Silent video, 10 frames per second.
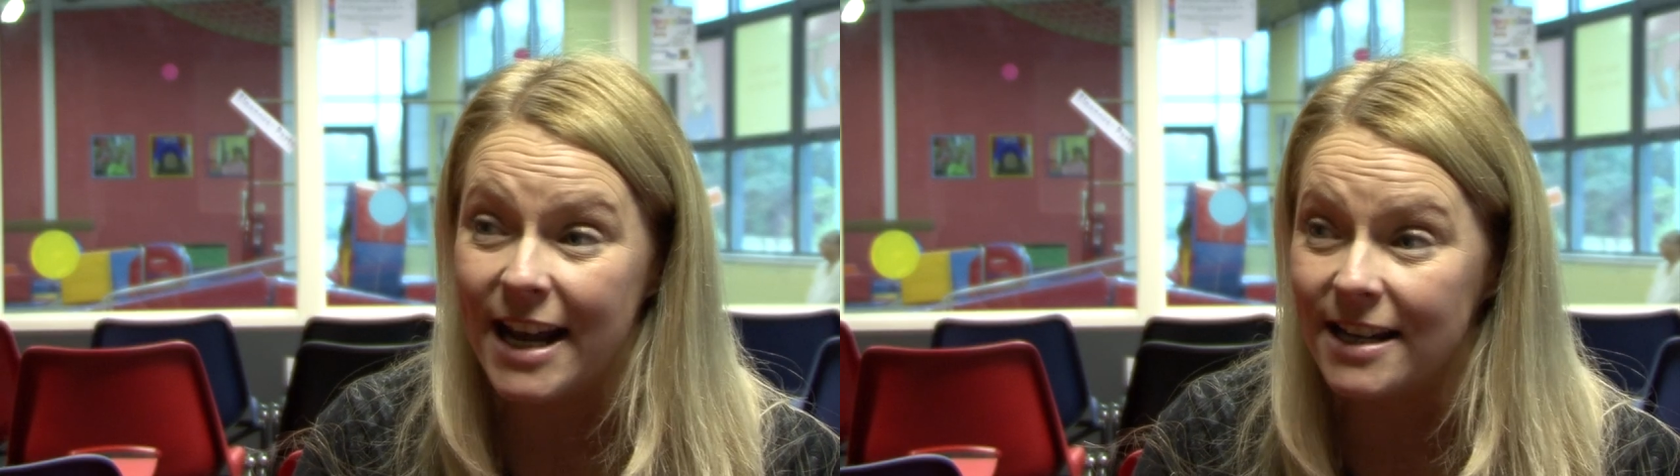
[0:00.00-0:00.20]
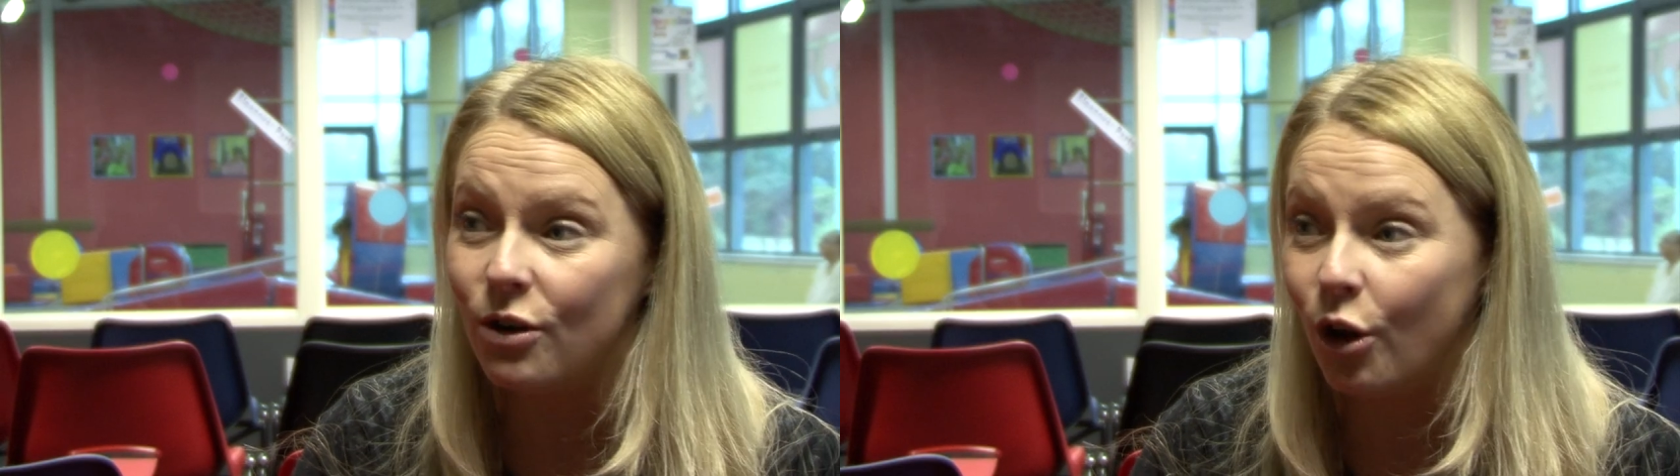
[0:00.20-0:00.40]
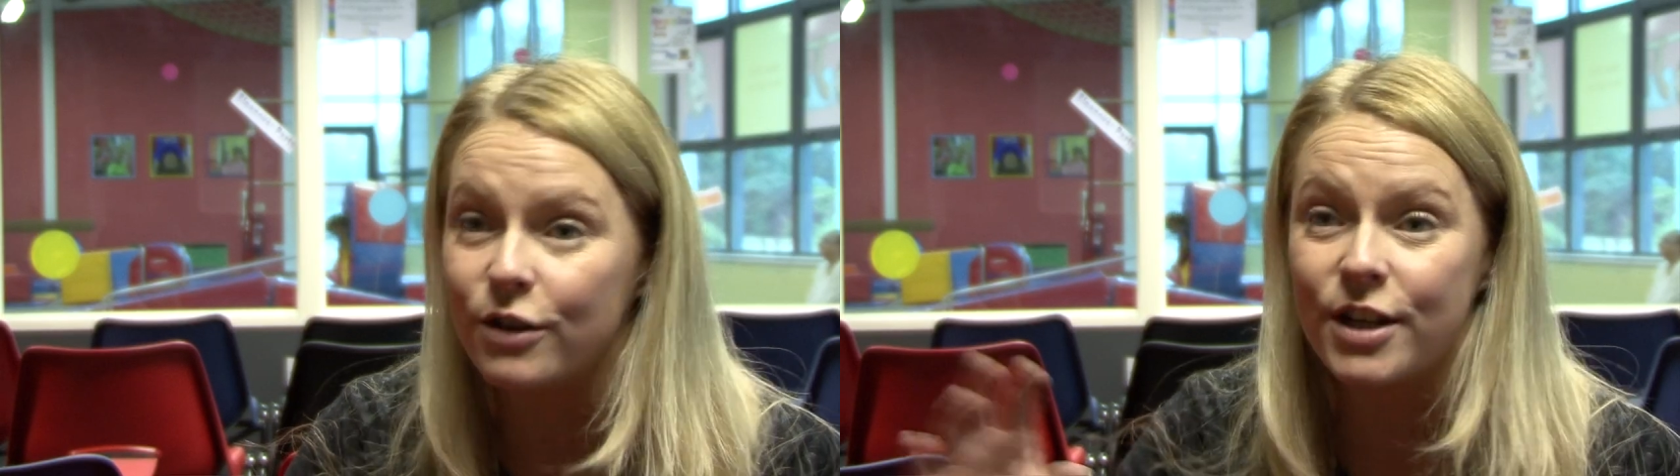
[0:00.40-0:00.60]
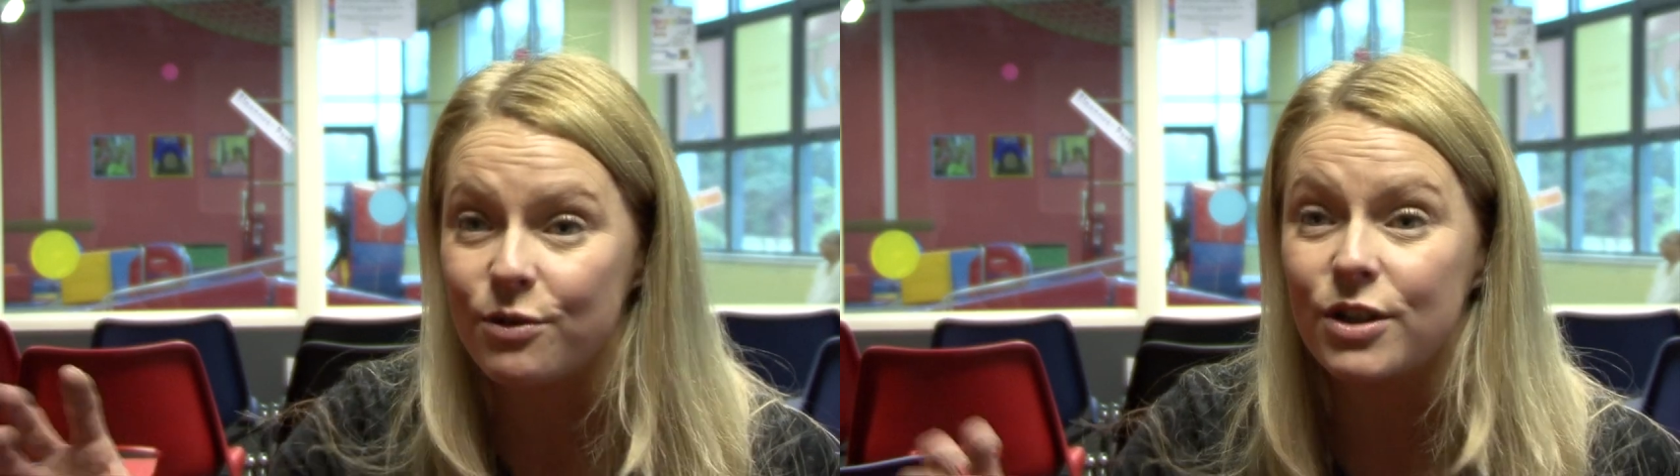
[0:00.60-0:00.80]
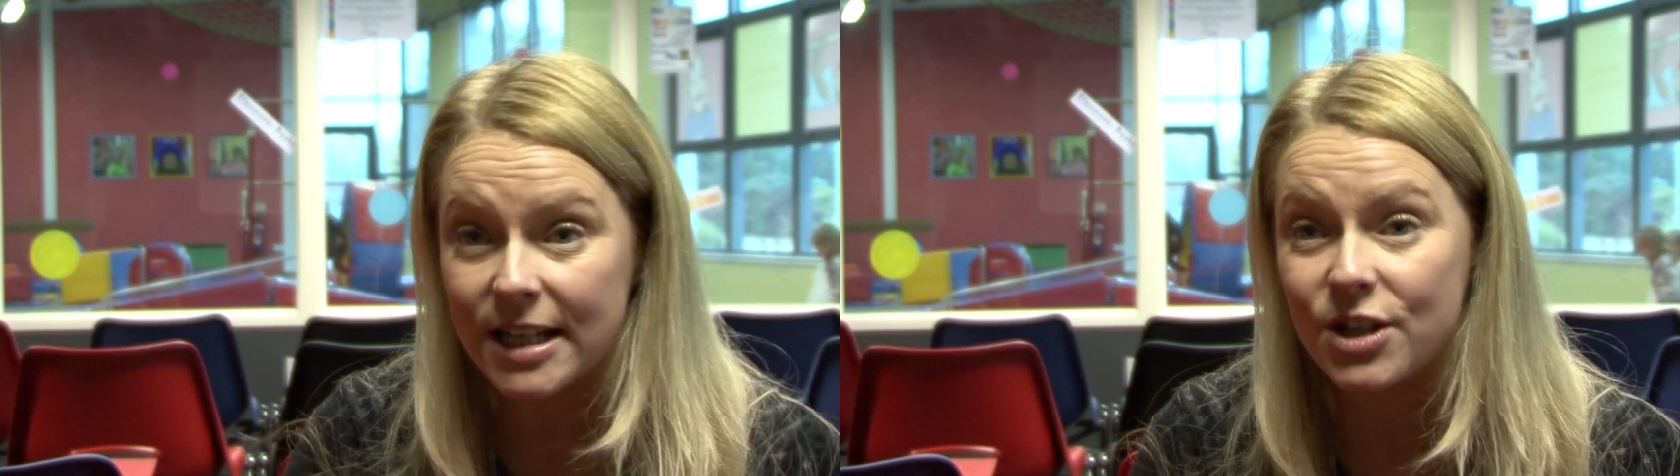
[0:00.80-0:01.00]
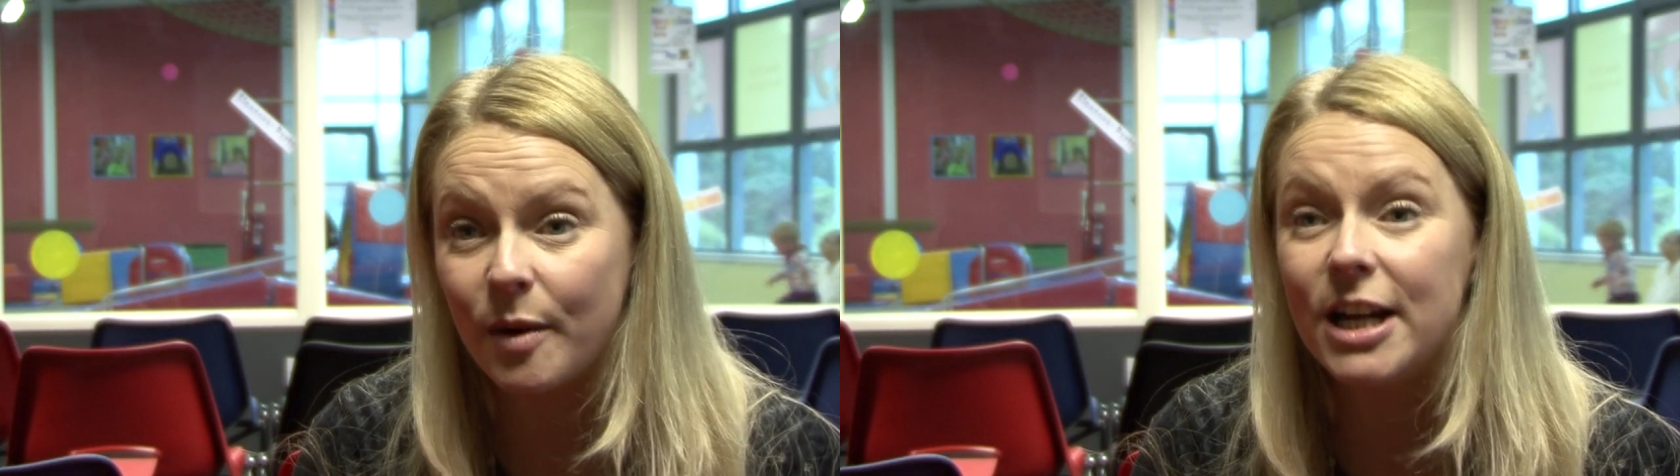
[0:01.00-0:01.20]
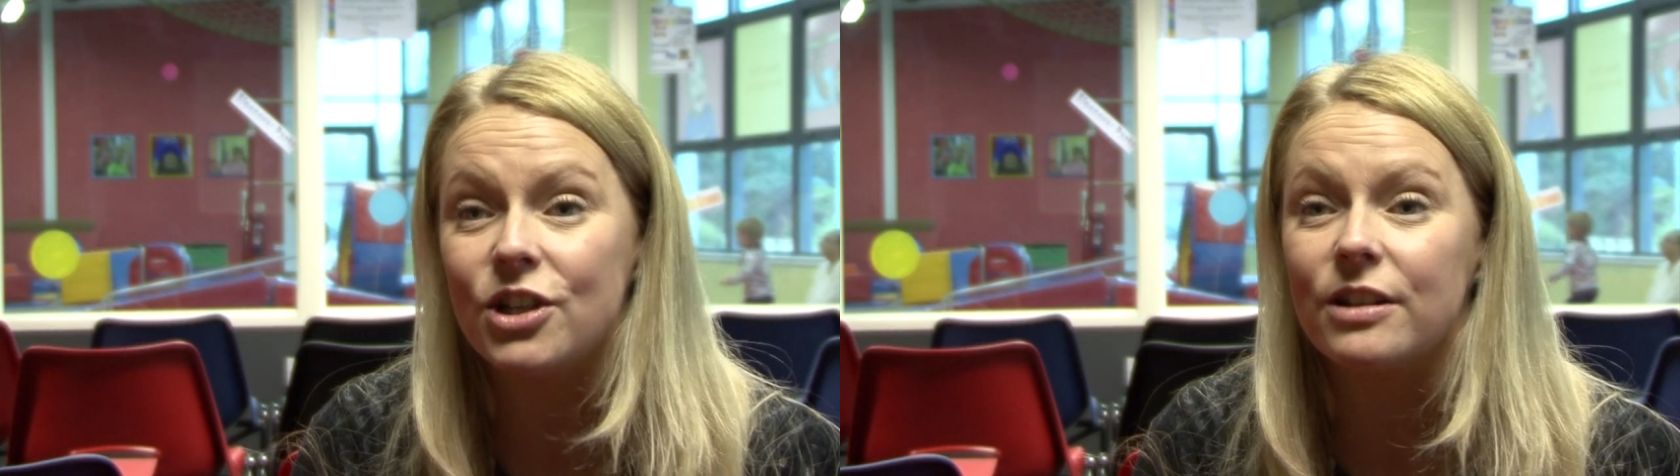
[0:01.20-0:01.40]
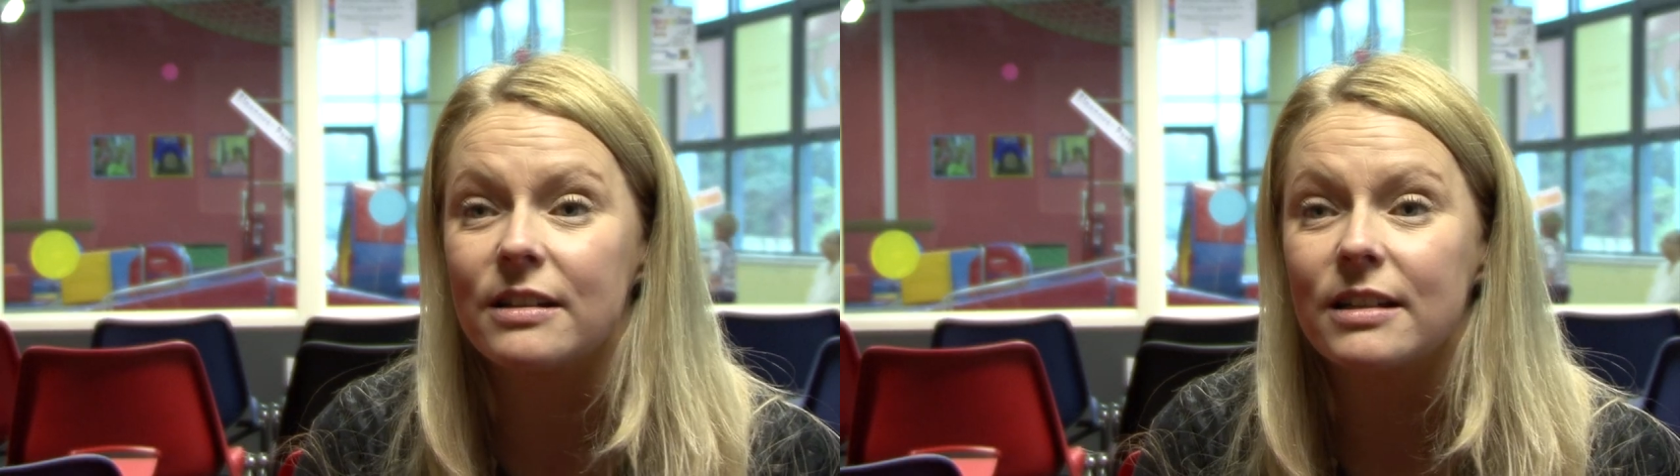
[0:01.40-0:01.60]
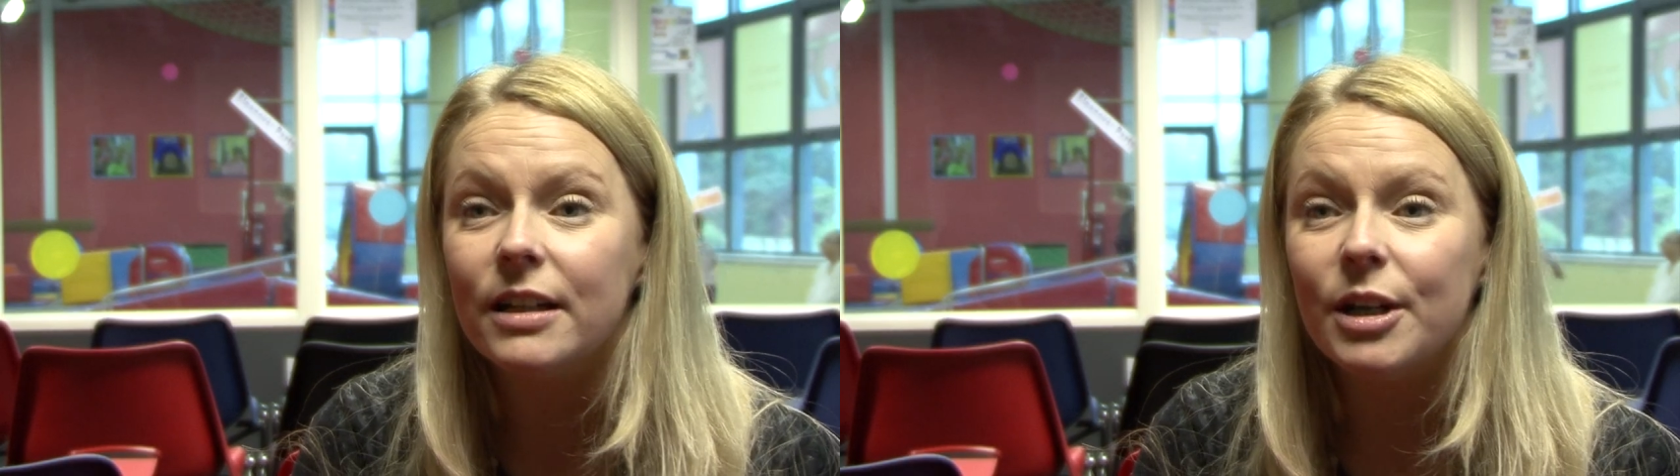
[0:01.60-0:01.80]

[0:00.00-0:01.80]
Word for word: in other social situations